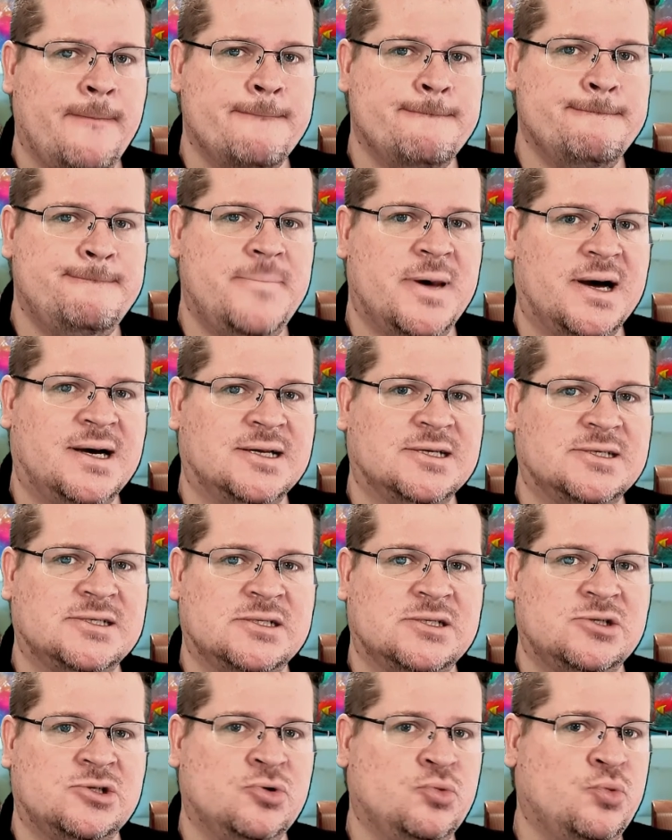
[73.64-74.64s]
But
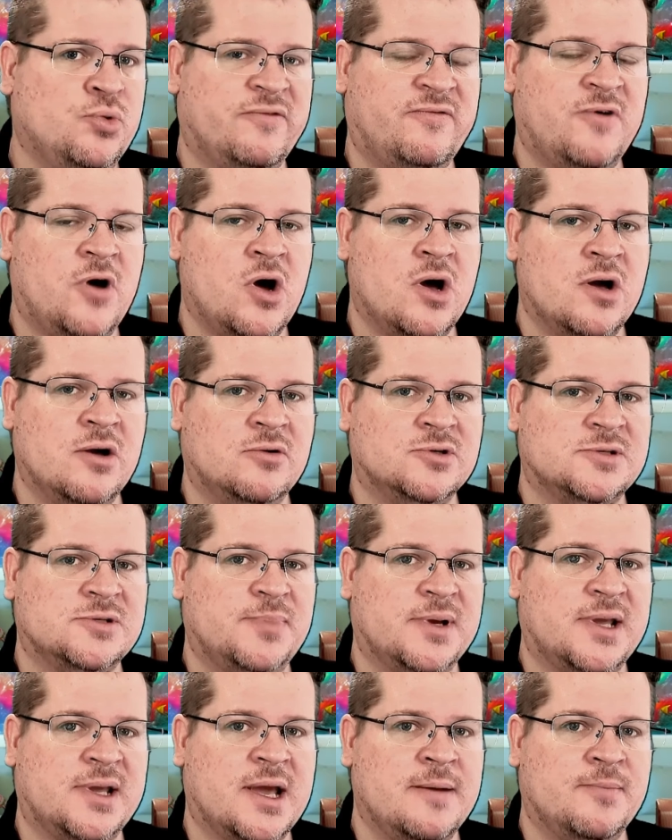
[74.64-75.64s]
two of the files
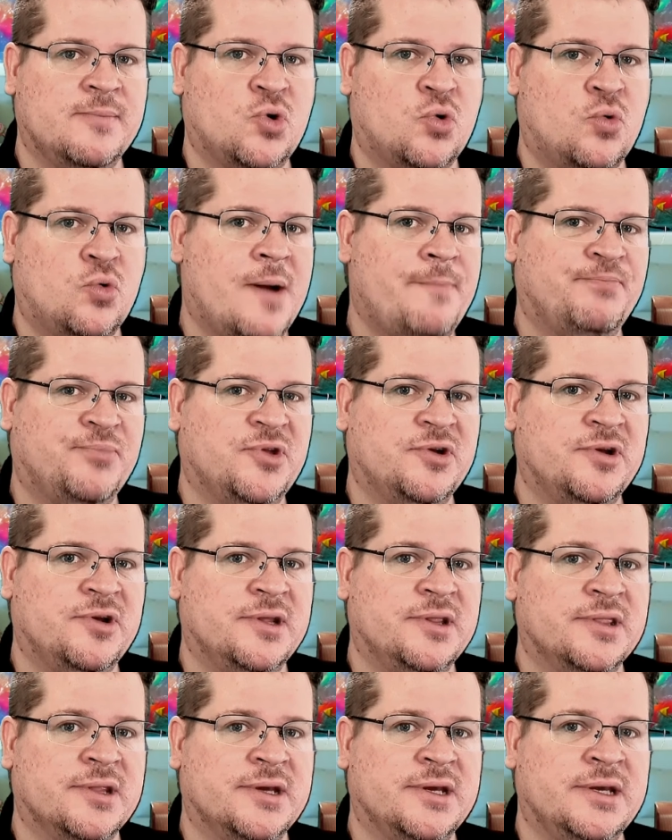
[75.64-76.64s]
became corrupted
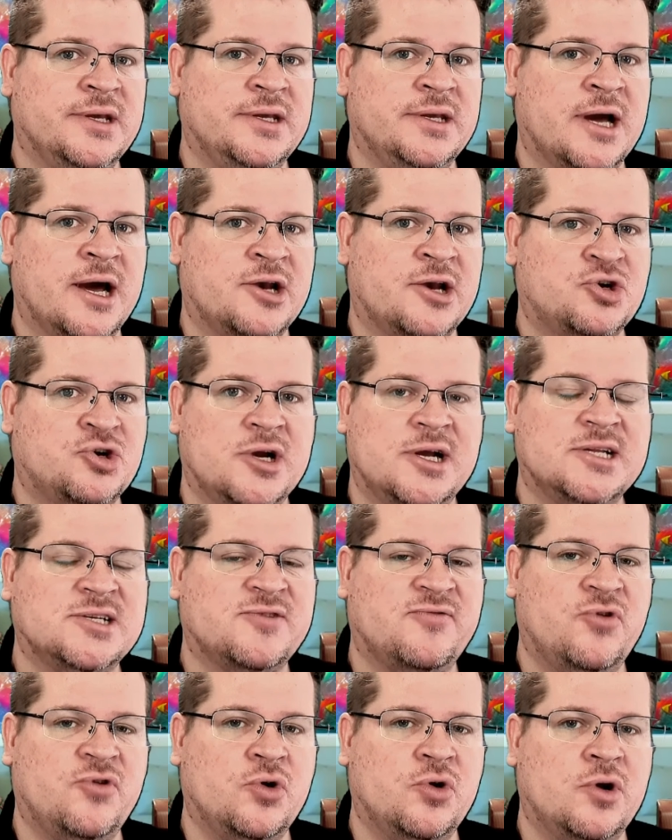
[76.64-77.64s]
in the
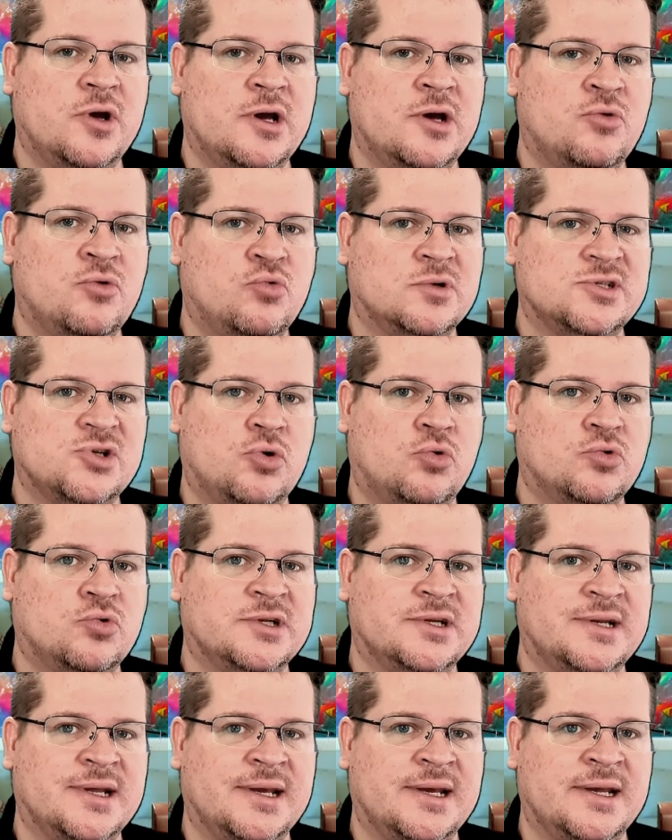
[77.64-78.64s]
transfer and
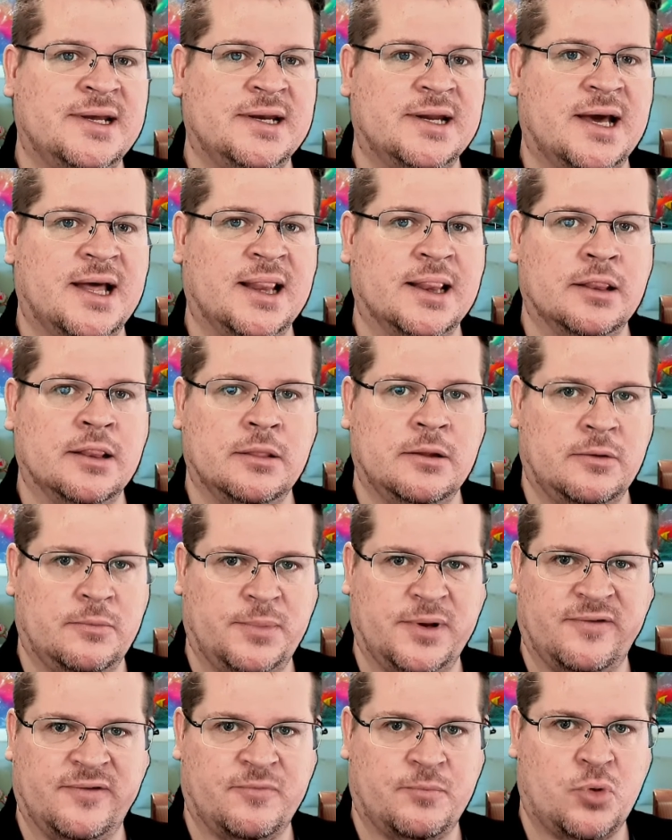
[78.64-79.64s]
resulted in a little bit
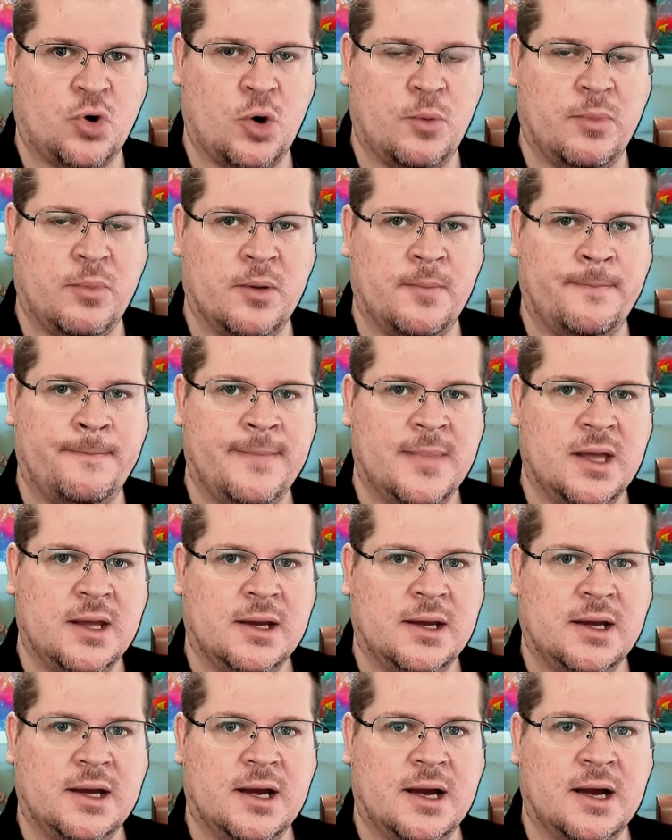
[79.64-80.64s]
of a problem
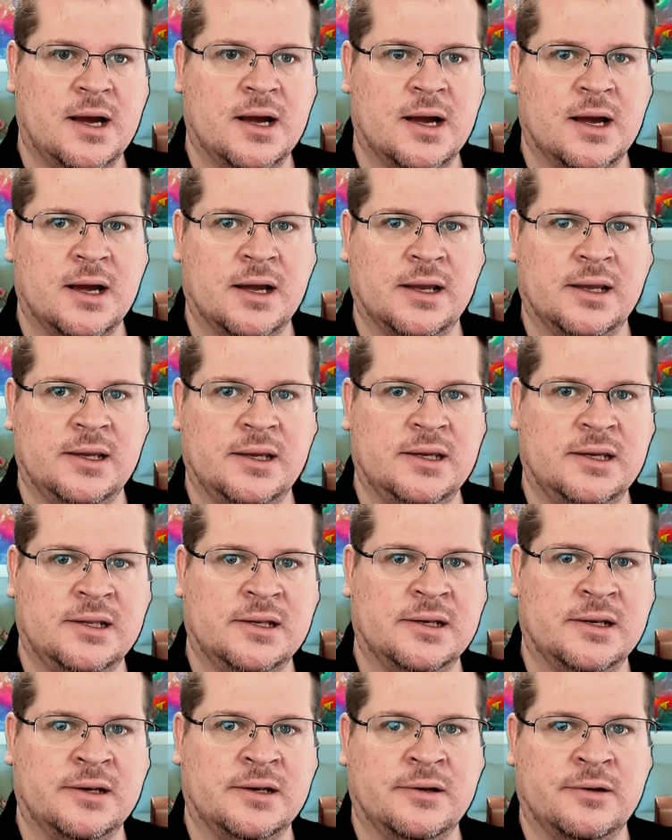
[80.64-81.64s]

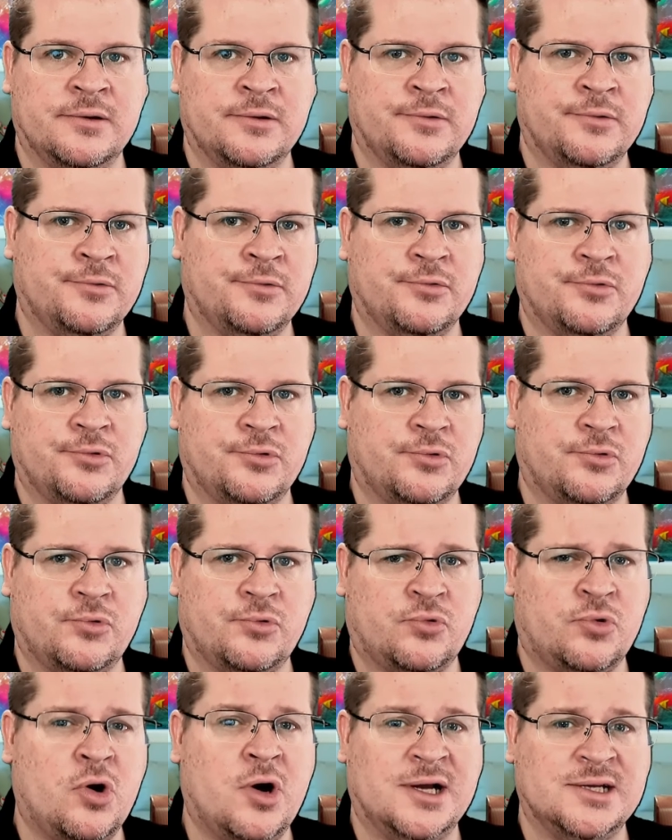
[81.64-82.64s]
in
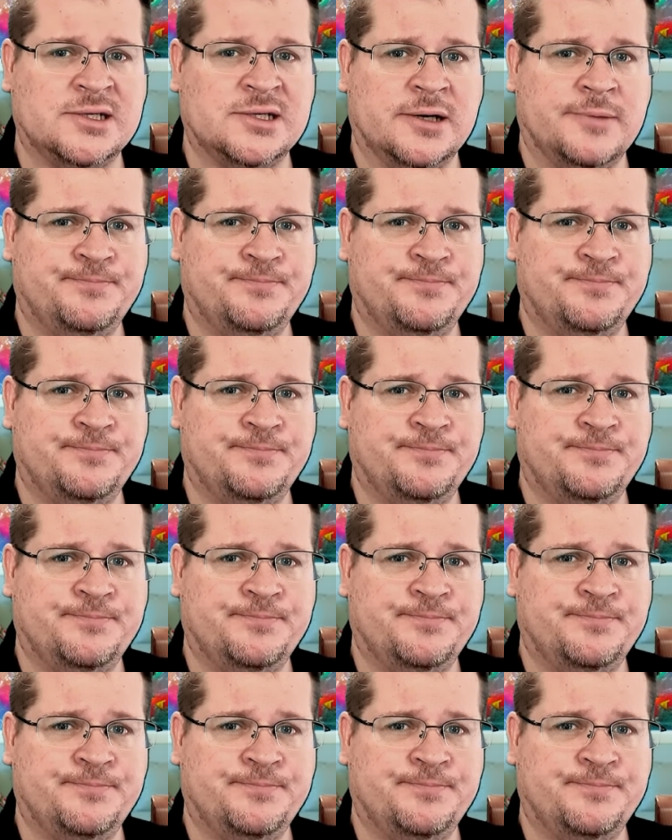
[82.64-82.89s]
Krita.